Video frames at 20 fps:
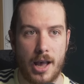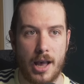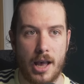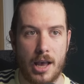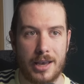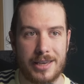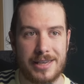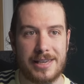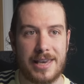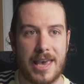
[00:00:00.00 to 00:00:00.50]

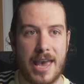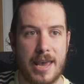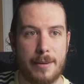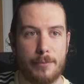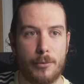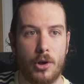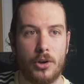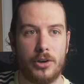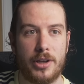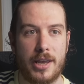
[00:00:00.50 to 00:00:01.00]
He
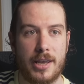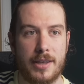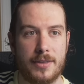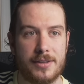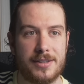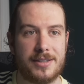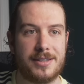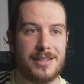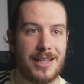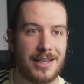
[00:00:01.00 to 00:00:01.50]
came on in
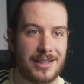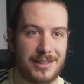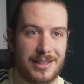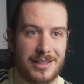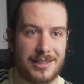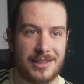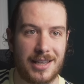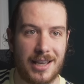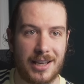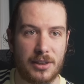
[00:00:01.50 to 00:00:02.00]
the
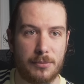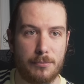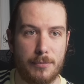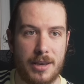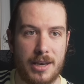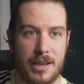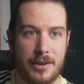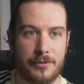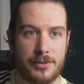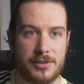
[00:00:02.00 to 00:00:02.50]
66th
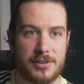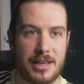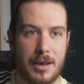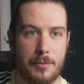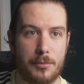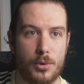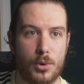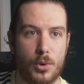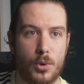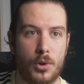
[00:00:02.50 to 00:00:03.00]
minute for
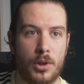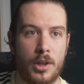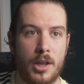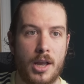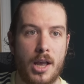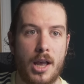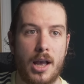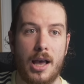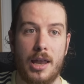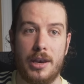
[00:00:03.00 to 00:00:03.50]
Samuel,
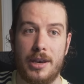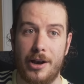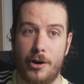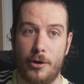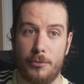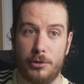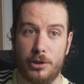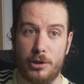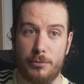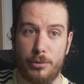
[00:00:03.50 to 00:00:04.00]
and now
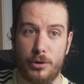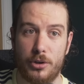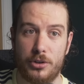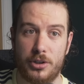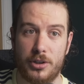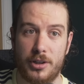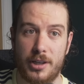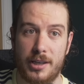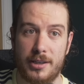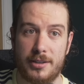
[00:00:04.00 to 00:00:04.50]
I'm going to
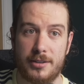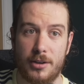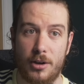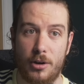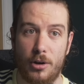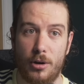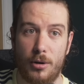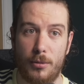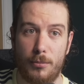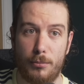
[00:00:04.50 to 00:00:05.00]
butcher this,
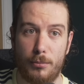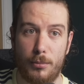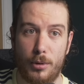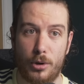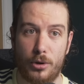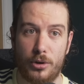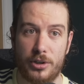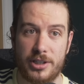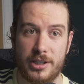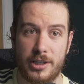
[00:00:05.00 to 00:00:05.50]

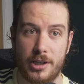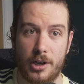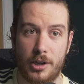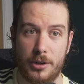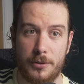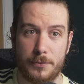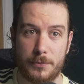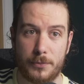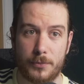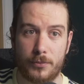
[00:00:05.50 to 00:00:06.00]

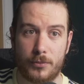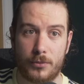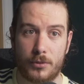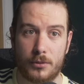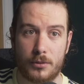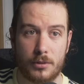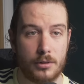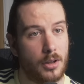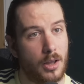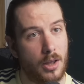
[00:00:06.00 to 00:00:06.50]
Omorodion.
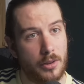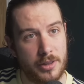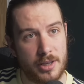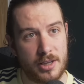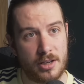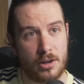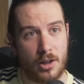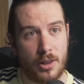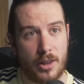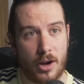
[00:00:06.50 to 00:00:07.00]
I
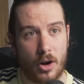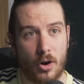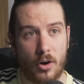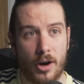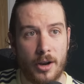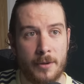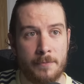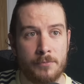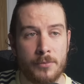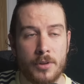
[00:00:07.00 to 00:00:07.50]
think I got that all
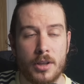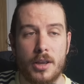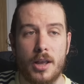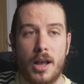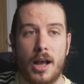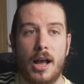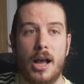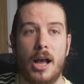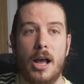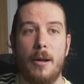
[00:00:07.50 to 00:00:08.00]
right.
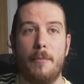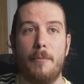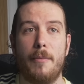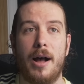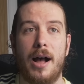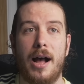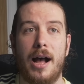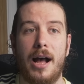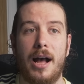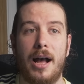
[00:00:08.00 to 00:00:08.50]

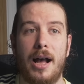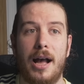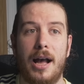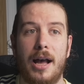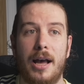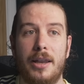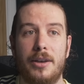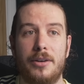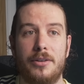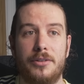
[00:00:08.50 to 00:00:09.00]

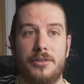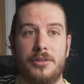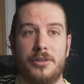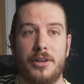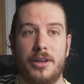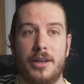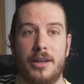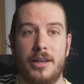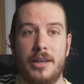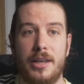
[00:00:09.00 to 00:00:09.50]
And
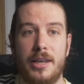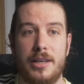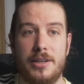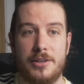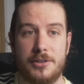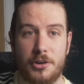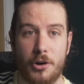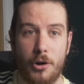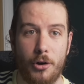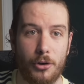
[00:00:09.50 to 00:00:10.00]
he
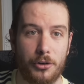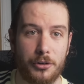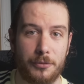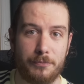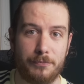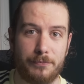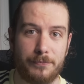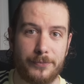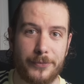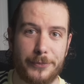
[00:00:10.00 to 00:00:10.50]
scored.
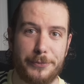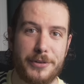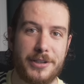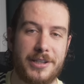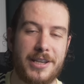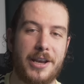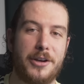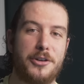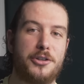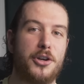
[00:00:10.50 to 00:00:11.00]

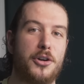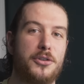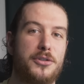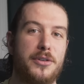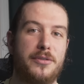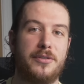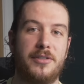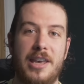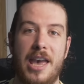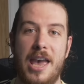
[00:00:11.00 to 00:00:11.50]
Mateo
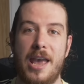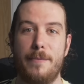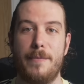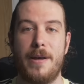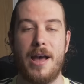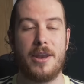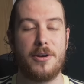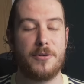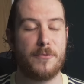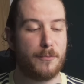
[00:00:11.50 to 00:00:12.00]
Joseph came
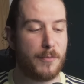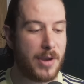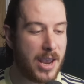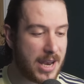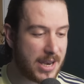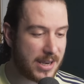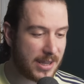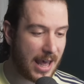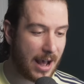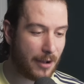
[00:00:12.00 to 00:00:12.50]
and
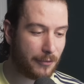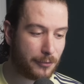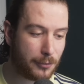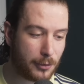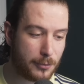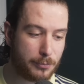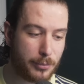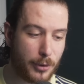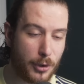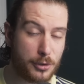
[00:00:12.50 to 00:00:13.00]
made that
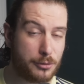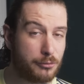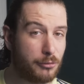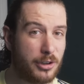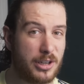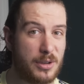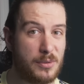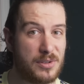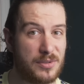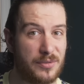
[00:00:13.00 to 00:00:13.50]
front post
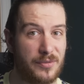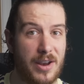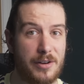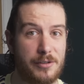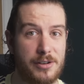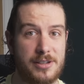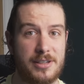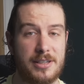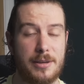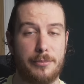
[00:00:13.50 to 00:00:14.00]
run. It was
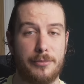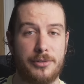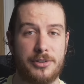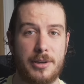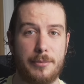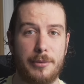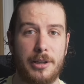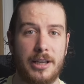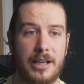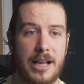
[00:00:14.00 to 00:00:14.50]
very
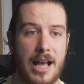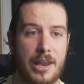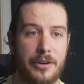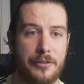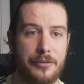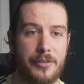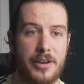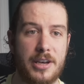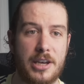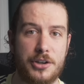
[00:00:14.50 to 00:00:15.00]
similar kind of
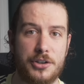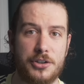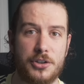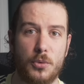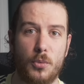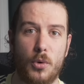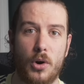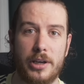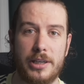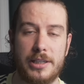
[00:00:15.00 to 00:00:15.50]
finish to
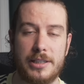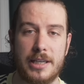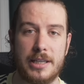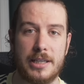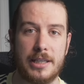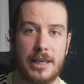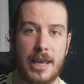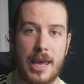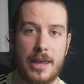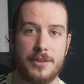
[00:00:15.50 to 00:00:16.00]
what he
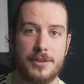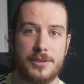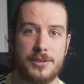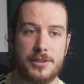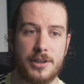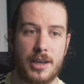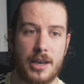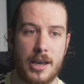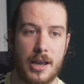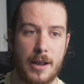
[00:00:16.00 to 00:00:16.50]
did
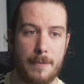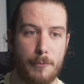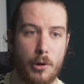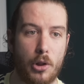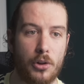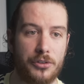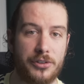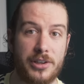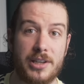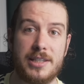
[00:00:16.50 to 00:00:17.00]
against
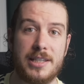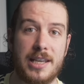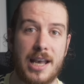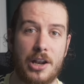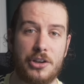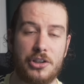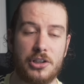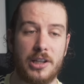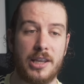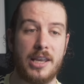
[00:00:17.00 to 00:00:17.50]
Hull City,
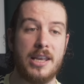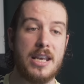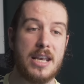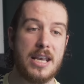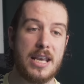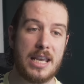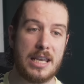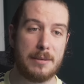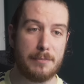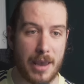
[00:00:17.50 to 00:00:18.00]
actually.
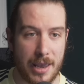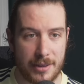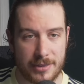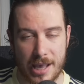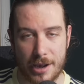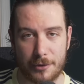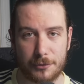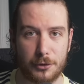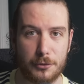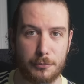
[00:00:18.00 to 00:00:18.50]
He made
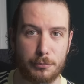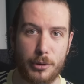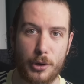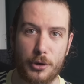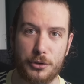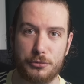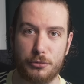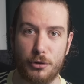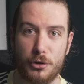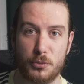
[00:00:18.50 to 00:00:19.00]
that front
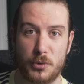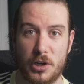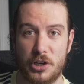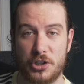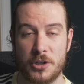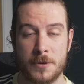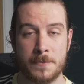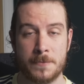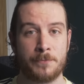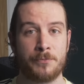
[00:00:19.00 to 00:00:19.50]
post run,
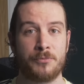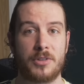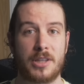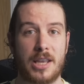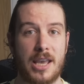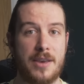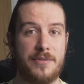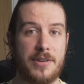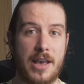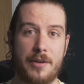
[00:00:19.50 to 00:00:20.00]
which,
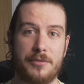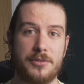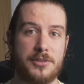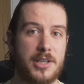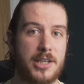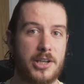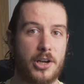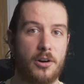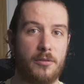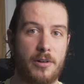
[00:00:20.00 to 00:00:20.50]
if you haven't
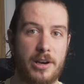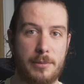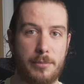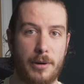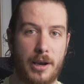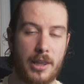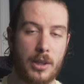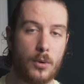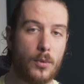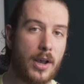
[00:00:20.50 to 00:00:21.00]
seen it already,
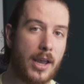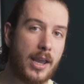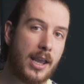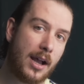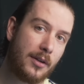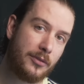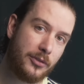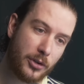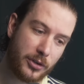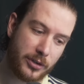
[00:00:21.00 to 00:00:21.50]
by the way,
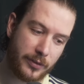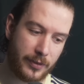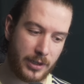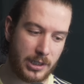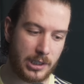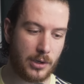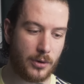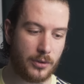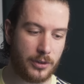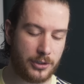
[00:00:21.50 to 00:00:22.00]
I've done a
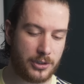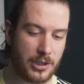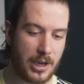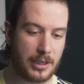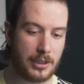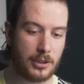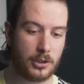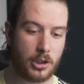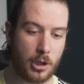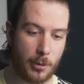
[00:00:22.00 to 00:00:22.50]
video on the
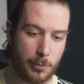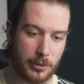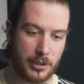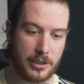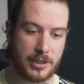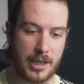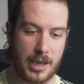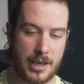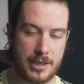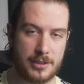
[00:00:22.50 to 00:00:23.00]
channel a couple
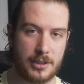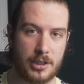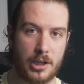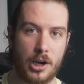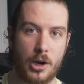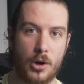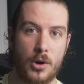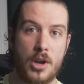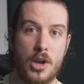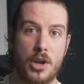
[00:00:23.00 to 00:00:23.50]
of days
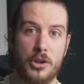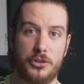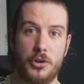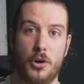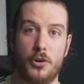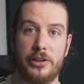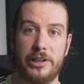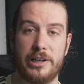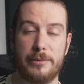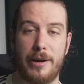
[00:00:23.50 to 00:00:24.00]
ago
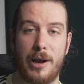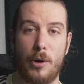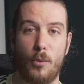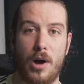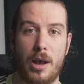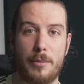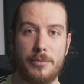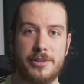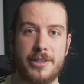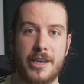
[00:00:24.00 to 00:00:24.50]
talking about
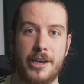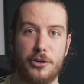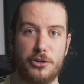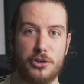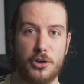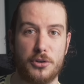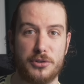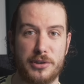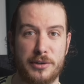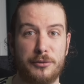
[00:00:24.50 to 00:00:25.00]
why Mateo
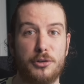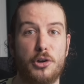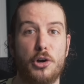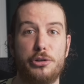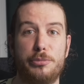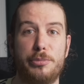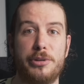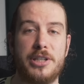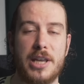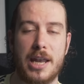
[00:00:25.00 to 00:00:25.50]
Joseph
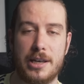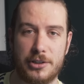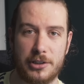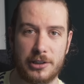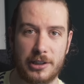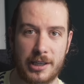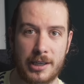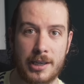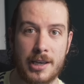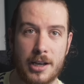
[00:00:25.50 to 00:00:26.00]
could
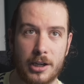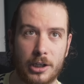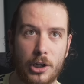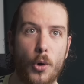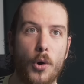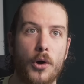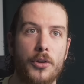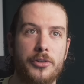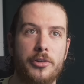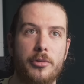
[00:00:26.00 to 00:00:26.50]
potentially
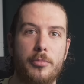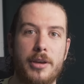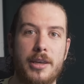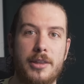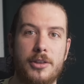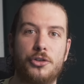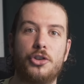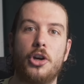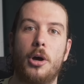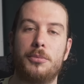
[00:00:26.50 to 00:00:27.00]
go on to be
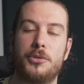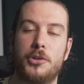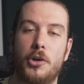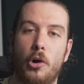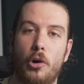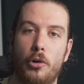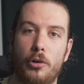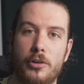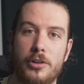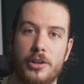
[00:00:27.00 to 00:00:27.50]
the top
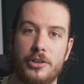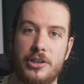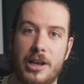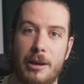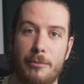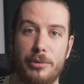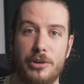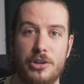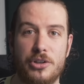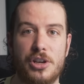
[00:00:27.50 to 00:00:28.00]
scorer in the
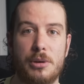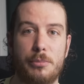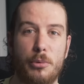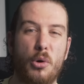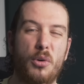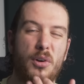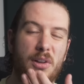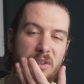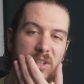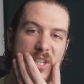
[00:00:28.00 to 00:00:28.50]
championship,
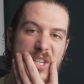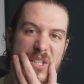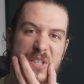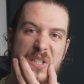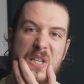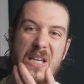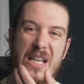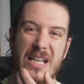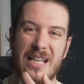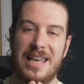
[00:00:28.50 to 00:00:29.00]
or at
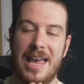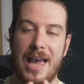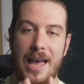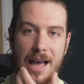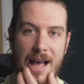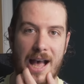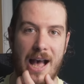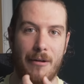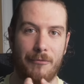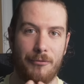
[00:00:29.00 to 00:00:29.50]
least get a
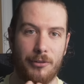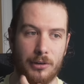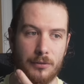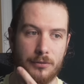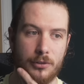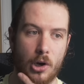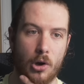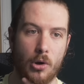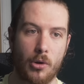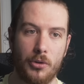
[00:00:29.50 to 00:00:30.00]
hatful
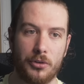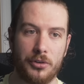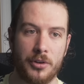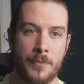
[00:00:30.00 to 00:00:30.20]
of goals,